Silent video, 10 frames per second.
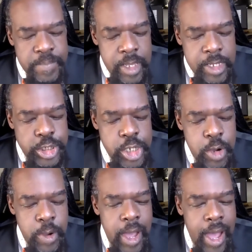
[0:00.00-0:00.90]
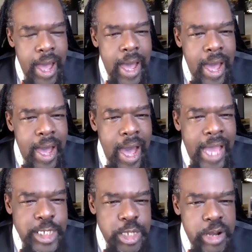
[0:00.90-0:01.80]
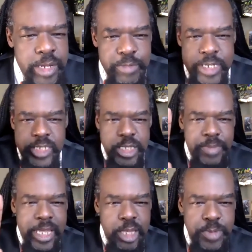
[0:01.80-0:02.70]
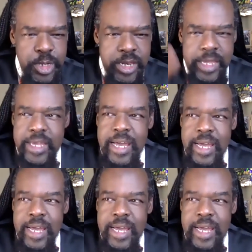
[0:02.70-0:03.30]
So I started winning to my community.